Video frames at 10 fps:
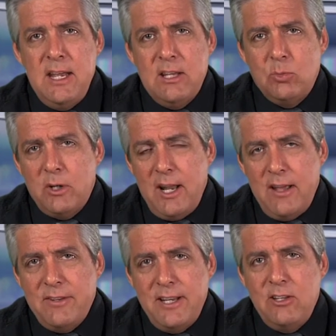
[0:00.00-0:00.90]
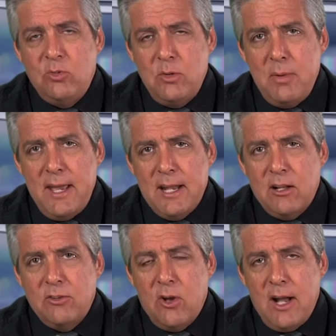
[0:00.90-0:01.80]
is we're going to have an industry
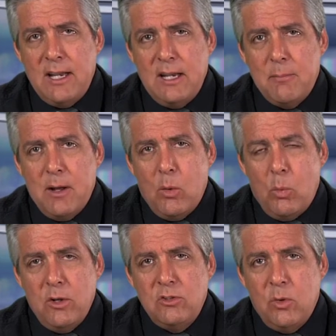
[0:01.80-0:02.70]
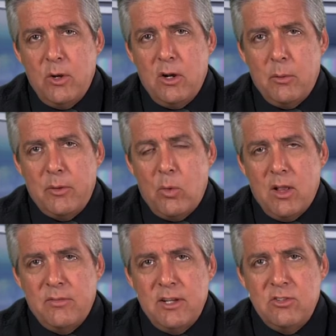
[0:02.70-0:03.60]
panel talking about what's going on with
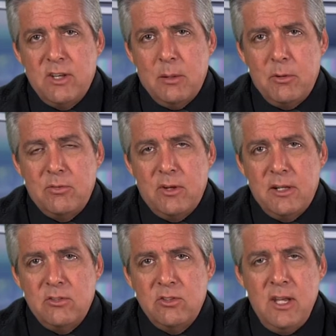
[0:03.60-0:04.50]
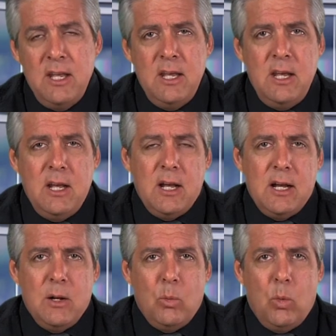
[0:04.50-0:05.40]
qualified settlement funds,
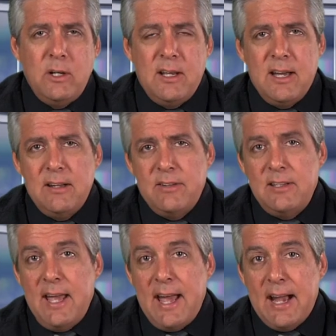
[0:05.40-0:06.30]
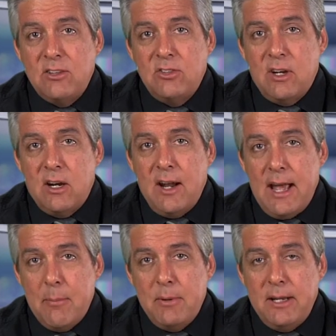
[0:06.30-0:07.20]
what kind of attacks are
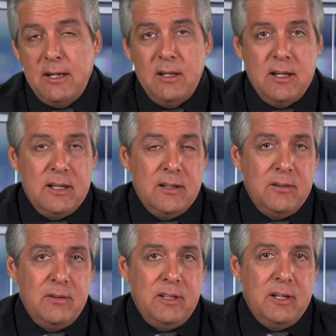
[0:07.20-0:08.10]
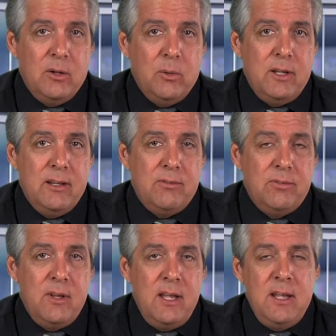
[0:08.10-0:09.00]
happening,
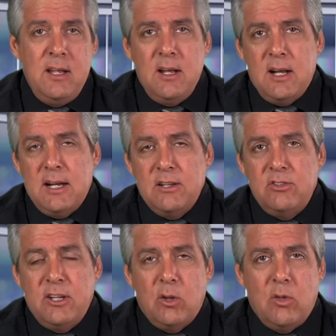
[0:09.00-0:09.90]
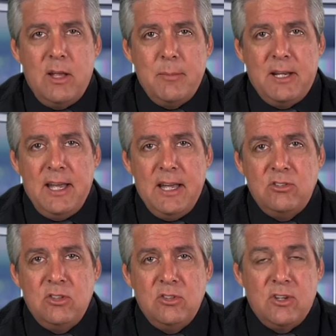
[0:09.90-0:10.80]
if single claimant
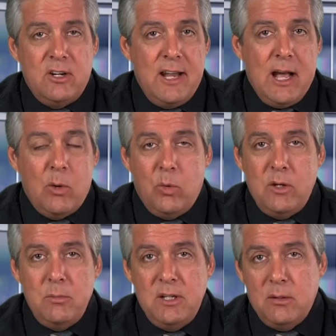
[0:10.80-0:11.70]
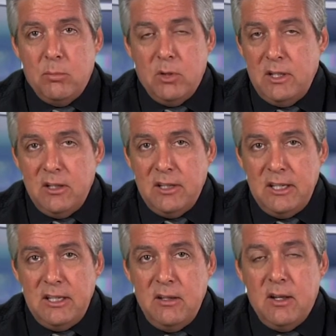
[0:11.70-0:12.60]
cases are now going to be
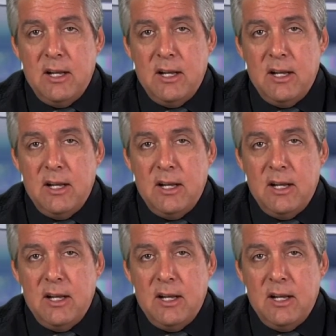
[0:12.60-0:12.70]
completely